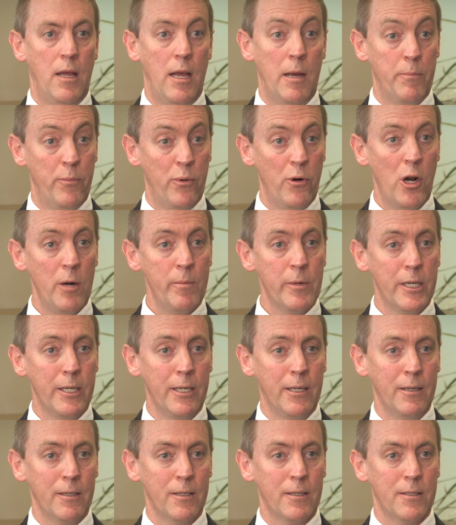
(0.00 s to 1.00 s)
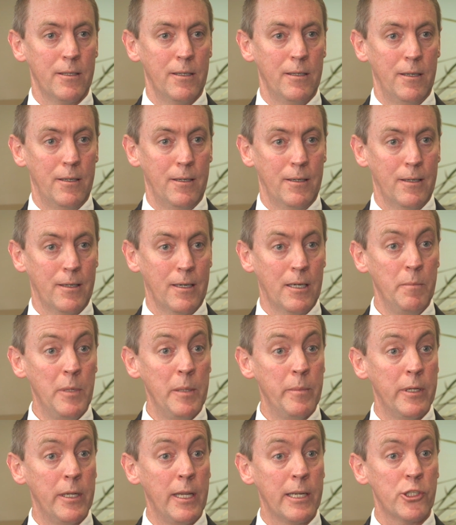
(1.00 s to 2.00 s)
Our primary
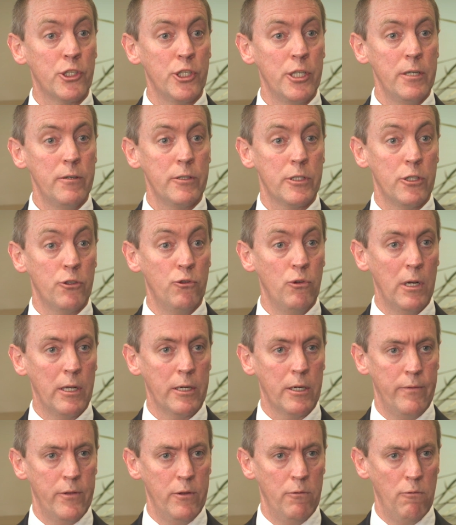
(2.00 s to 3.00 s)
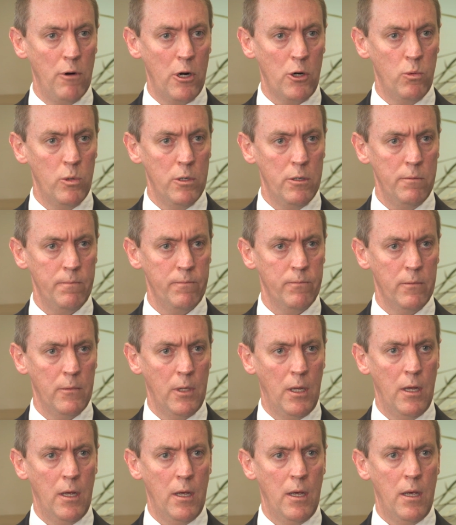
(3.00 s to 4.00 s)
commitment next year is the drilling of the Roc well,
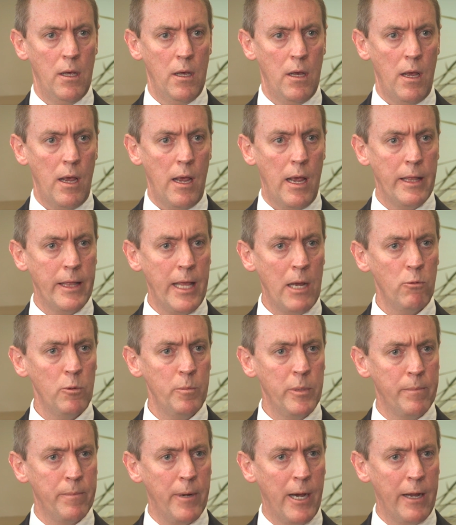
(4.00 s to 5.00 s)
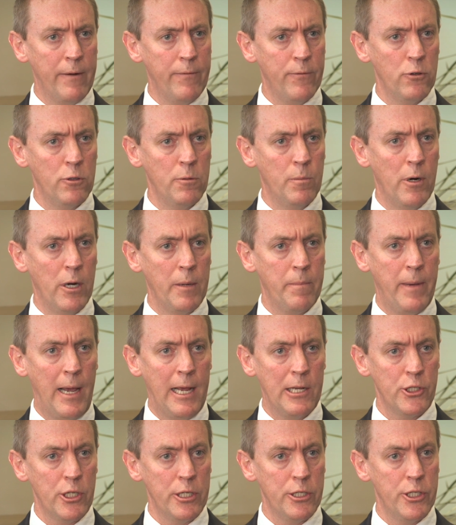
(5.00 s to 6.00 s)
and that will be paid for by
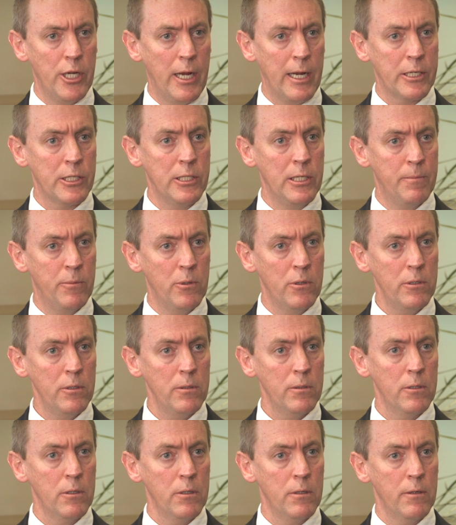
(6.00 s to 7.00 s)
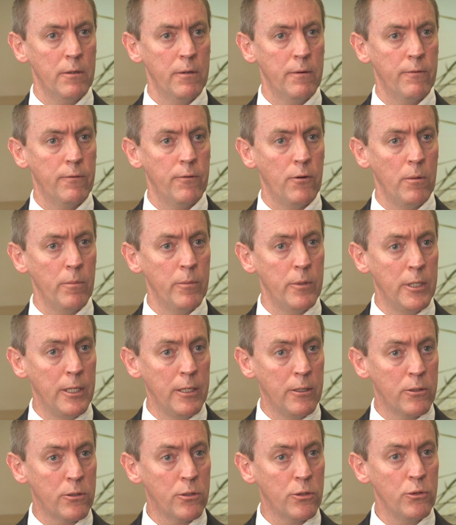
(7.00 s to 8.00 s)
Apache and JX Nippon from
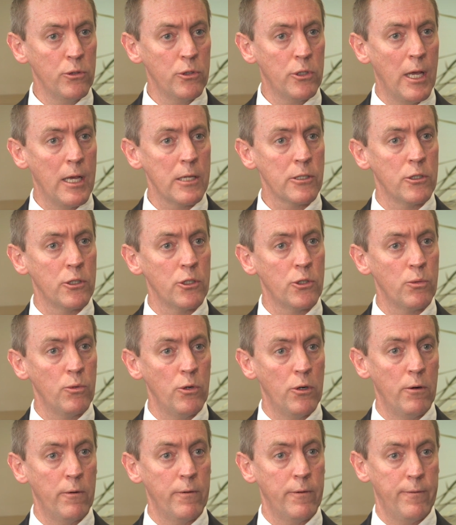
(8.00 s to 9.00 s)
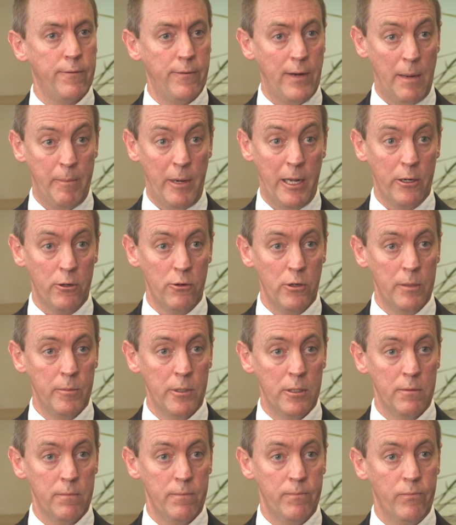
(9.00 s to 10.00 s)
the 2012 farm out
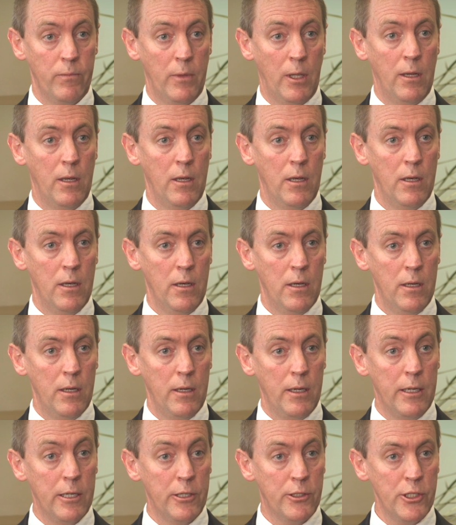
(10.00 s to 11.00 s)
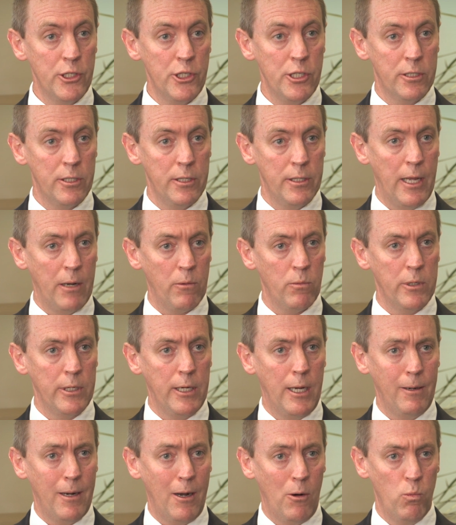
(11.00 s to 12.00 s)
agreement. In addition to that,
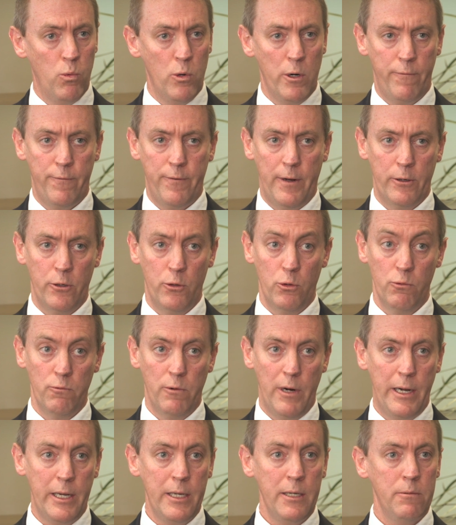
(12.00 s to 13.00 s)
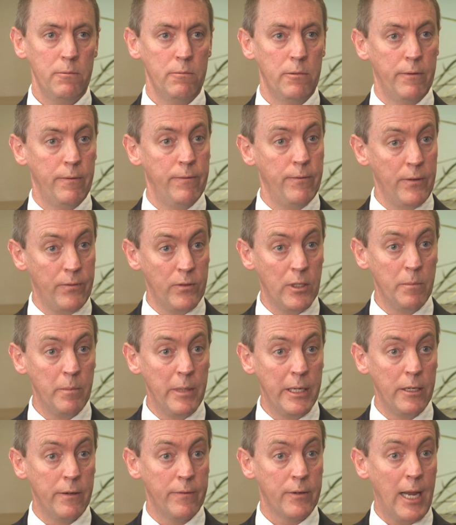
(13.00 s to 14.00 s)
we are well funded already with 50
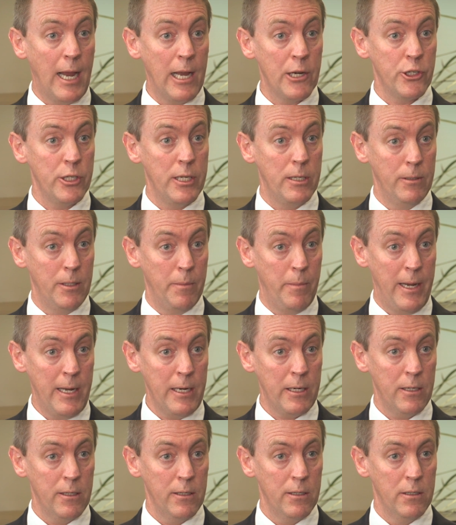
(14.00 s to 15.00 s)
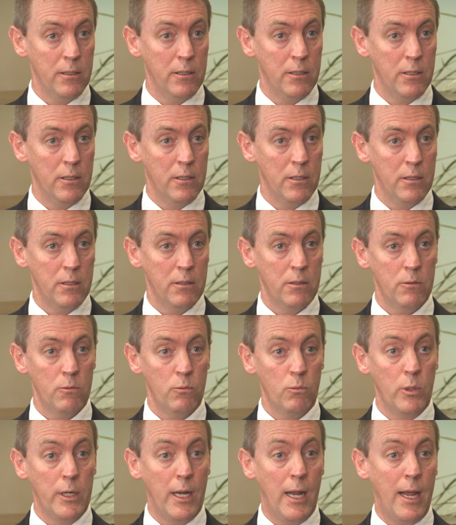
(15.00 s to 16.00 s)
million of cash in the bank.
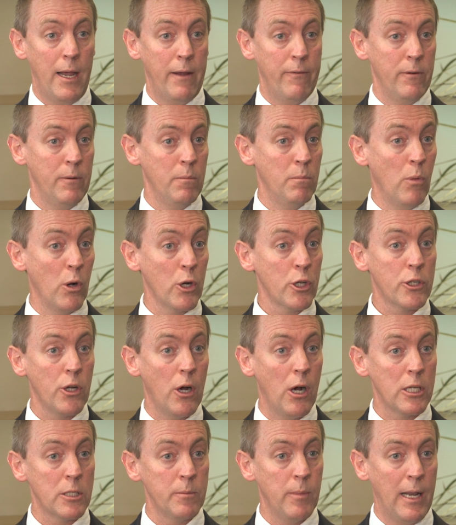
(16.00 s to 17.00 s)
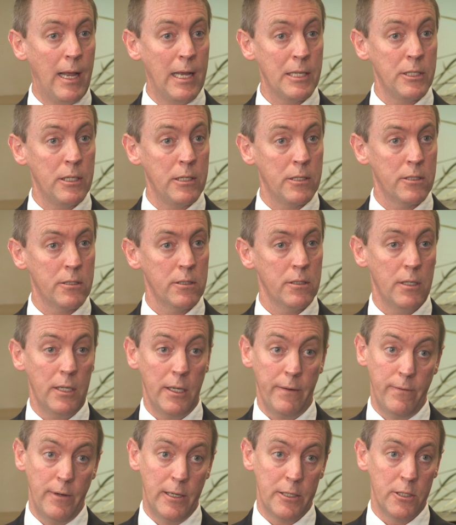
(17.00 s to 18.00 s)
We have monetisable assets
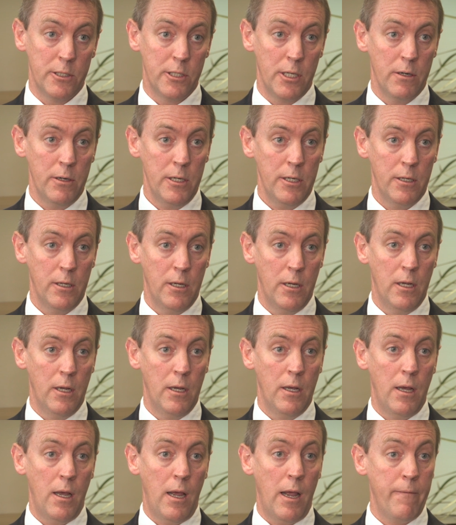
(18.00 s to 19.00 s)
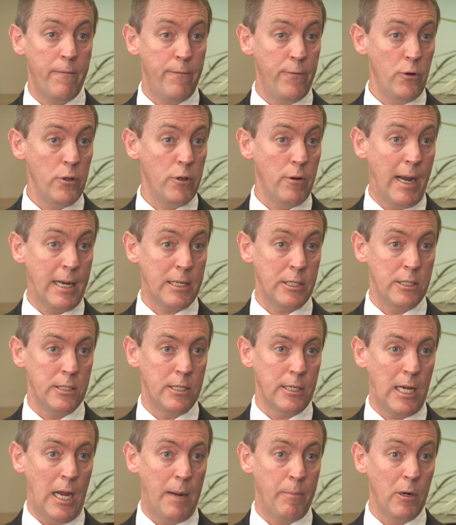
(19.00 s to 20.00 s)
if necessary, and further access
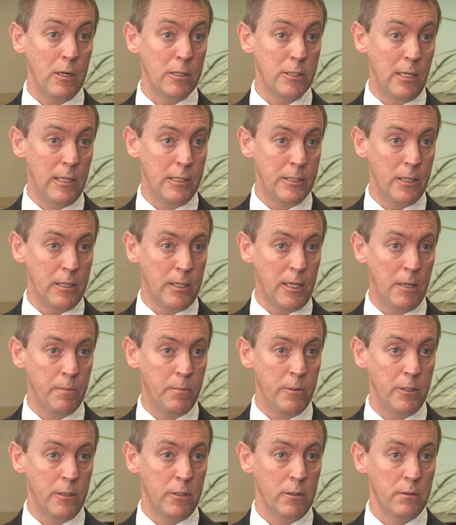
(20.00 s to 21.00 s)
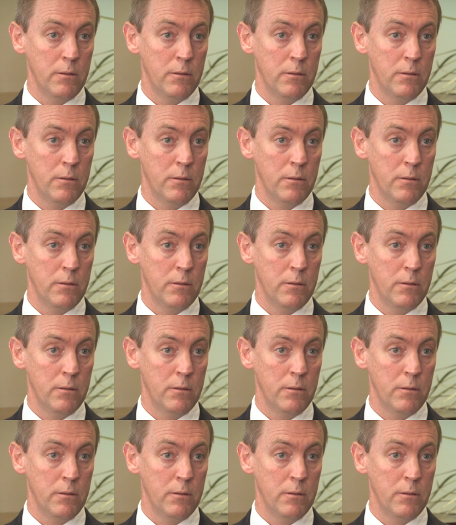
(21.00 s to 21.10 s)
to capital as a listed company.